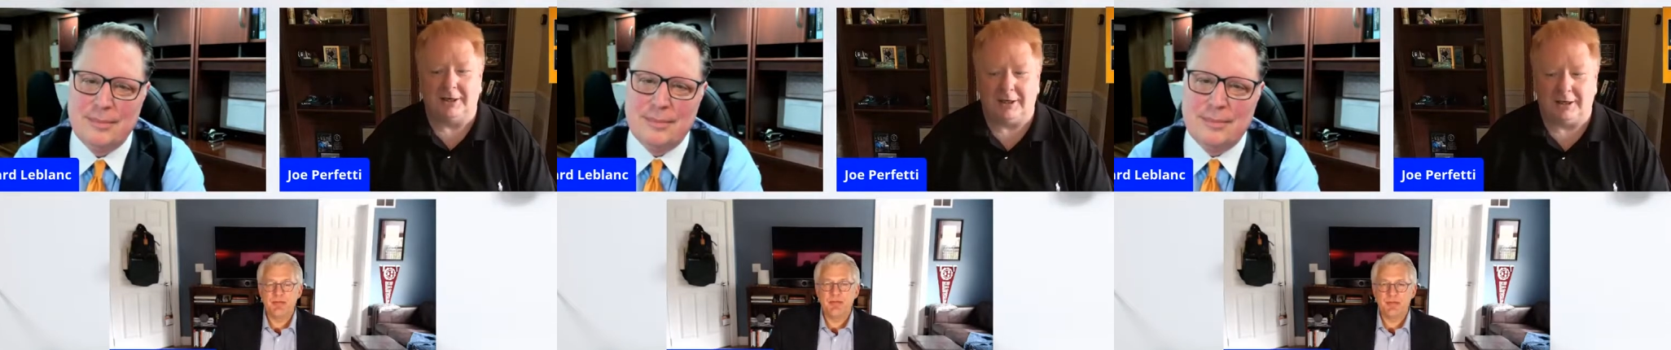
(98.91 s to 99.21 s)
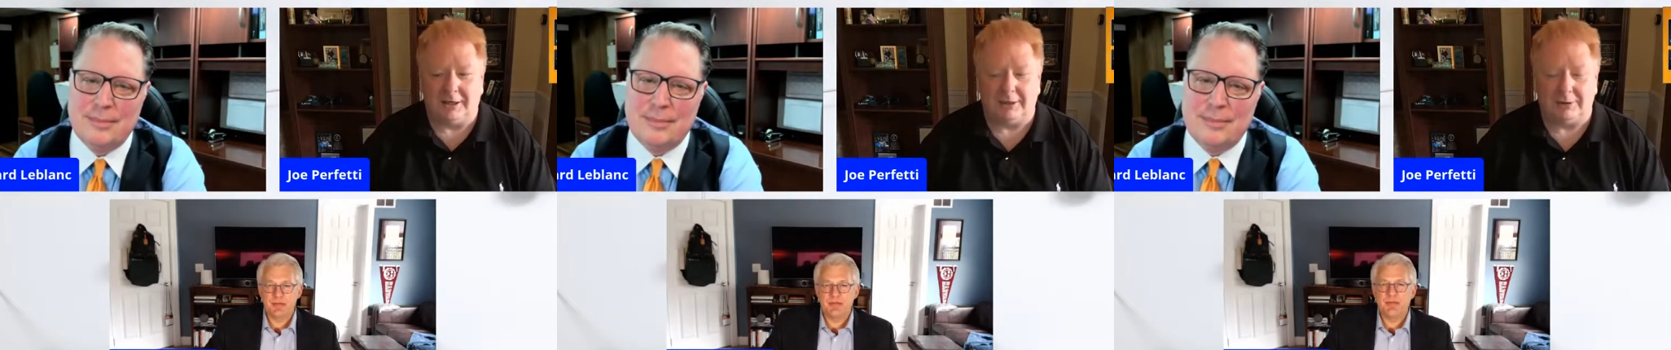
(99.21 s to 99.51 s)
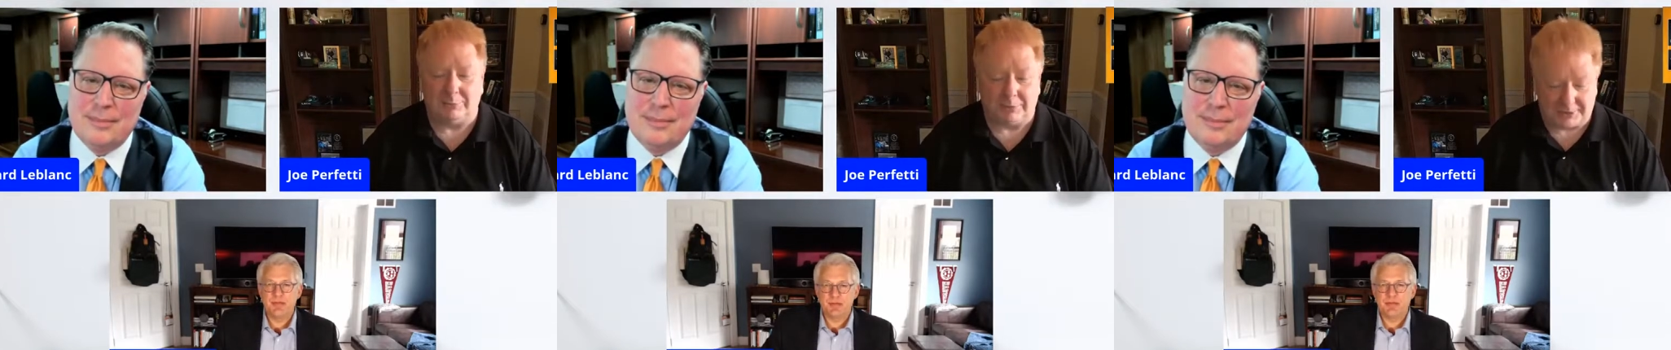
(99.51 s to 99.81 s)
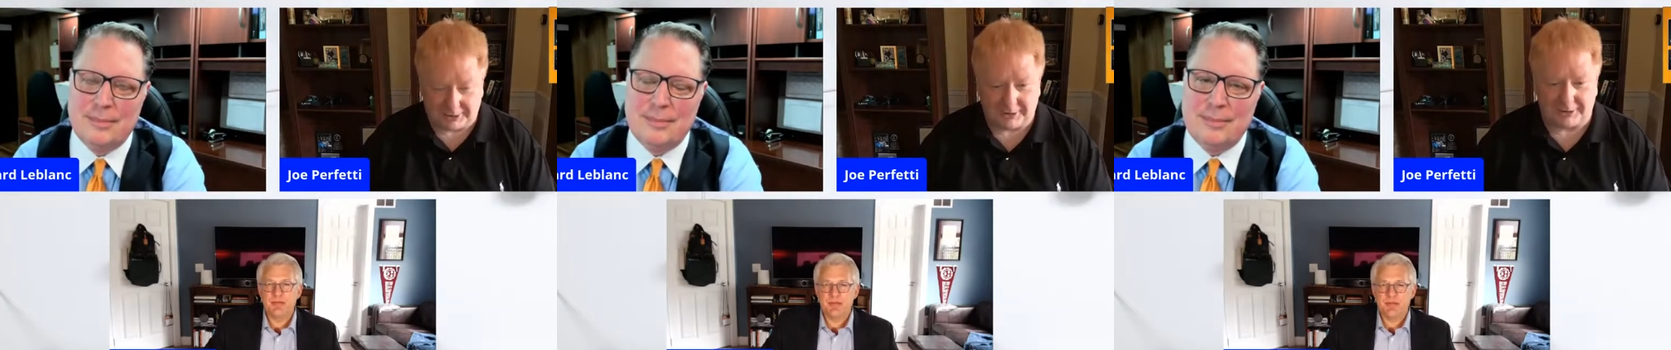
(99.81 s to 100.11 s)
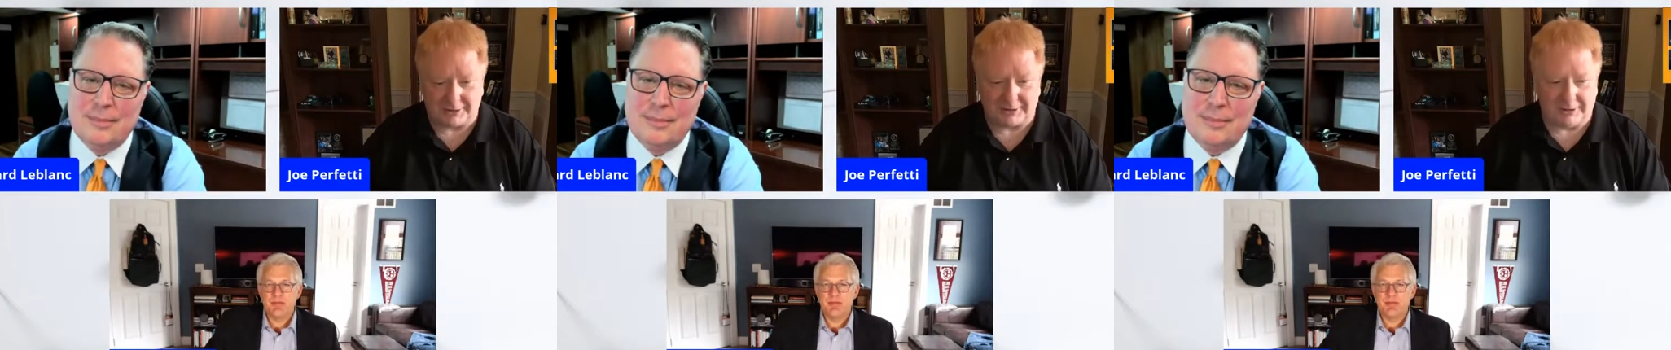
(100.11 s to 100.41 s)
Speaker 1: uh, which
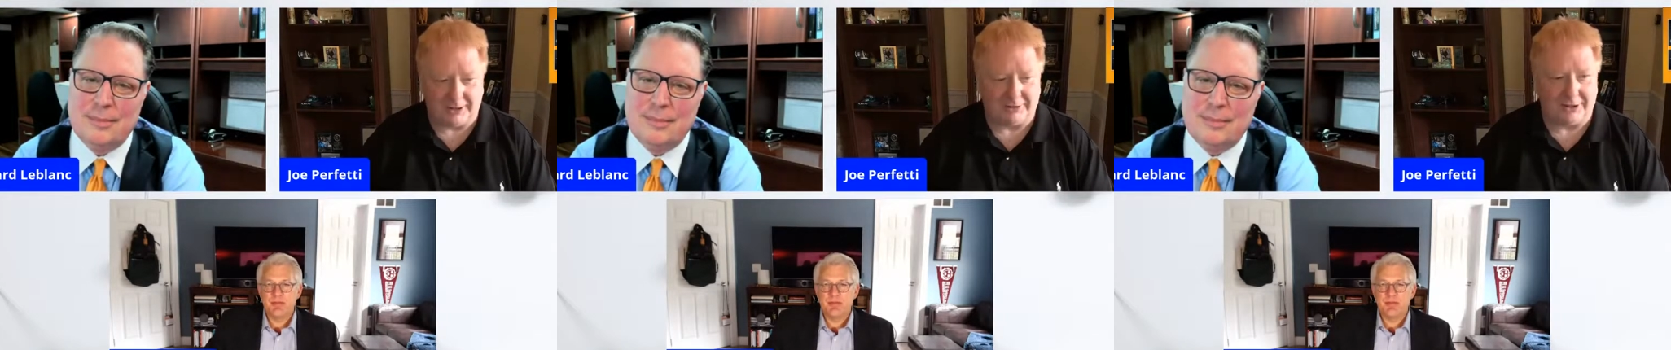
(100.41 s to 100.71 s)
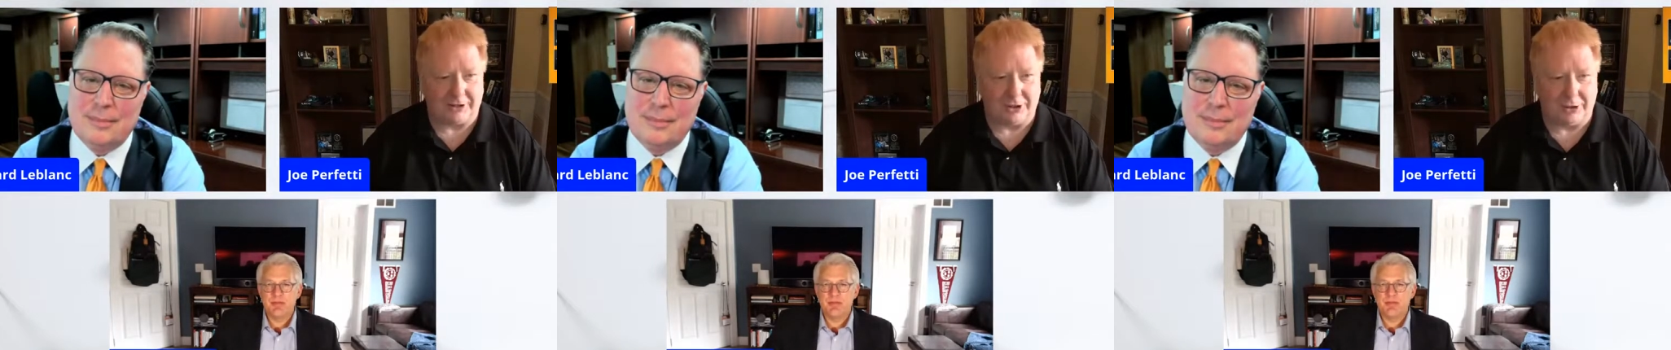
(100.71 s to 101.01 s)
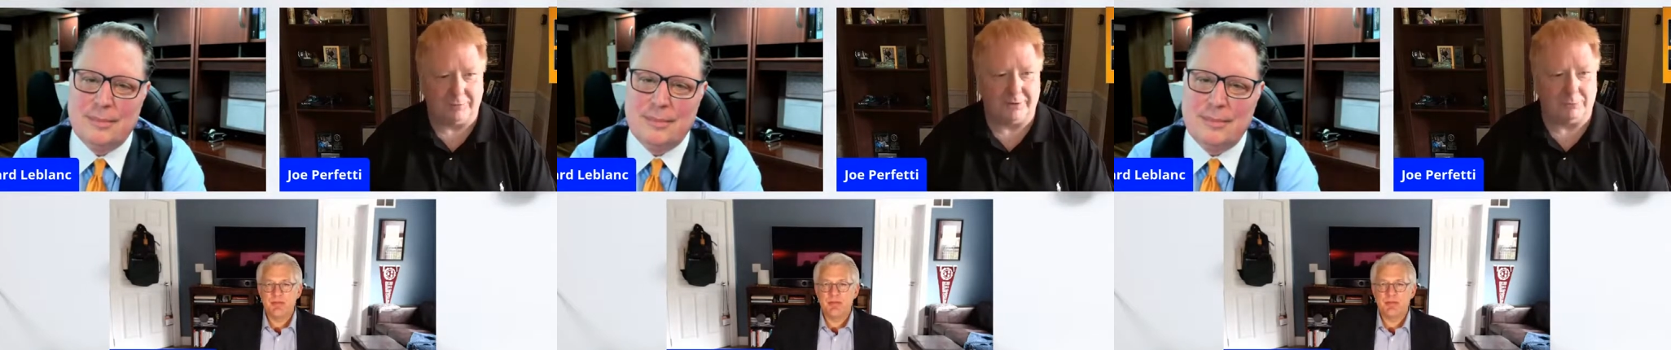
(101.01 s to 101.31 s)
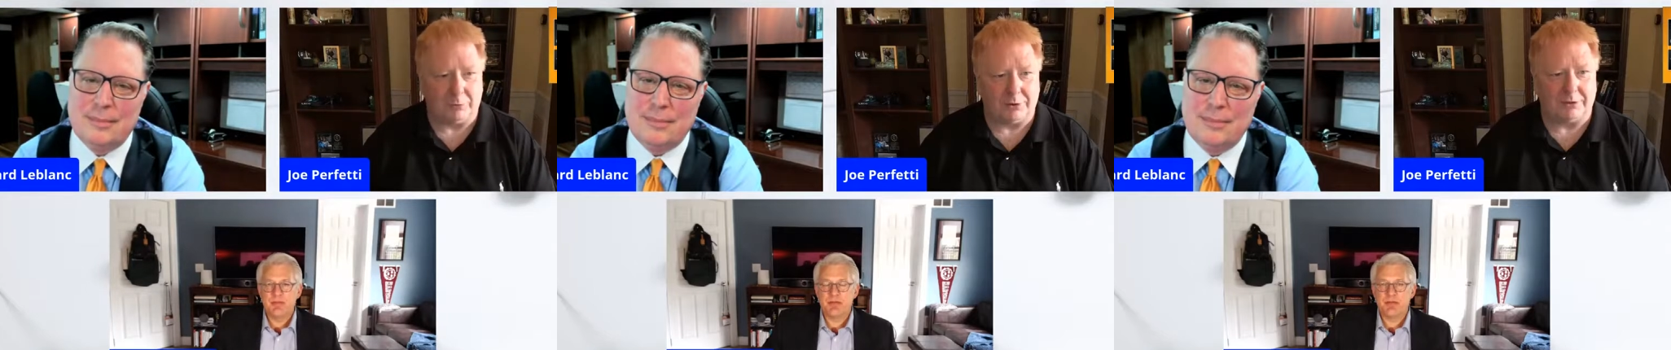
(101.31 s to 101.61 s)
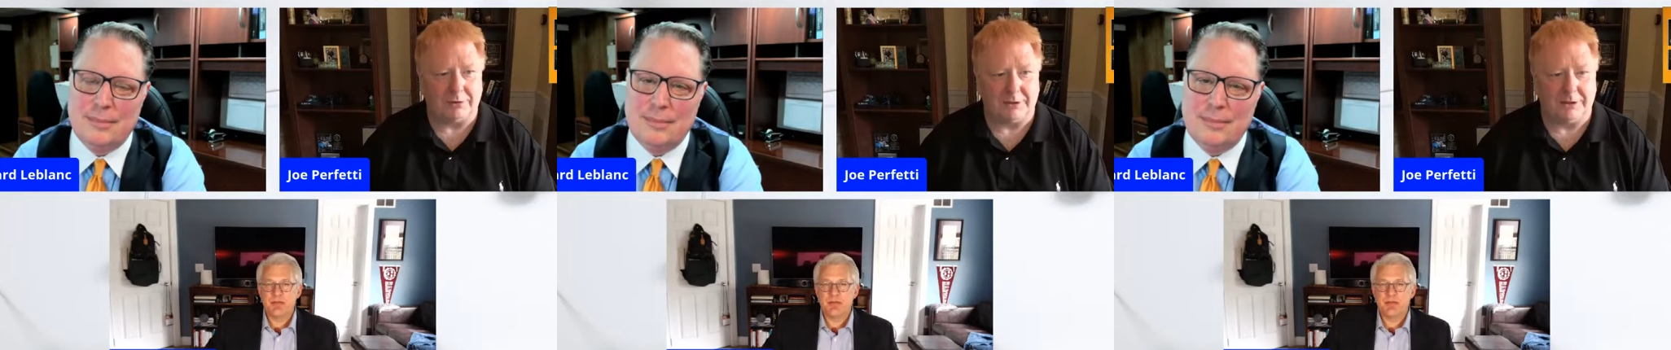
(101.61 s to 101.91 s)
is you know in the COVID
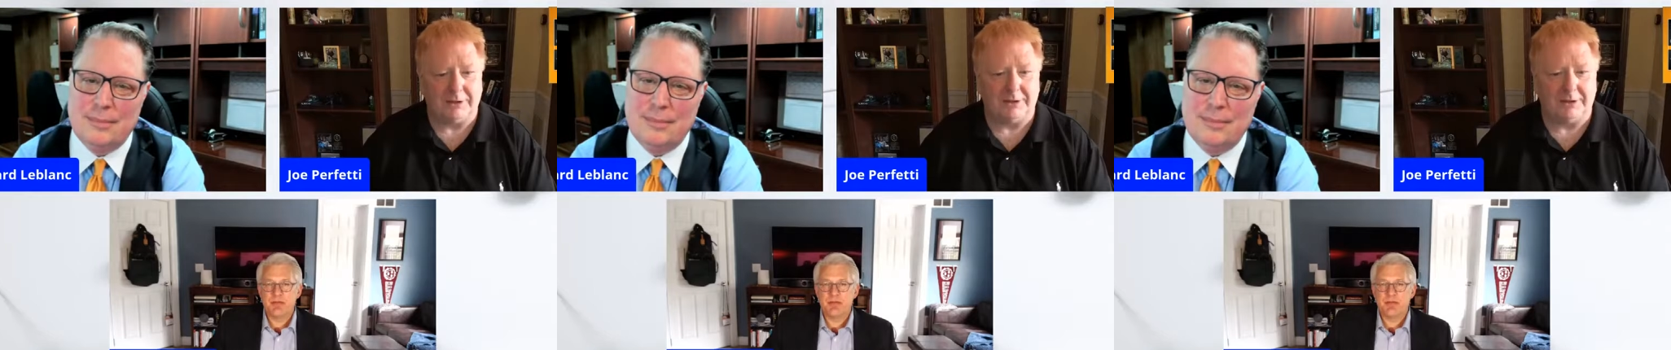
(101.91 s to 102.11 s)
world,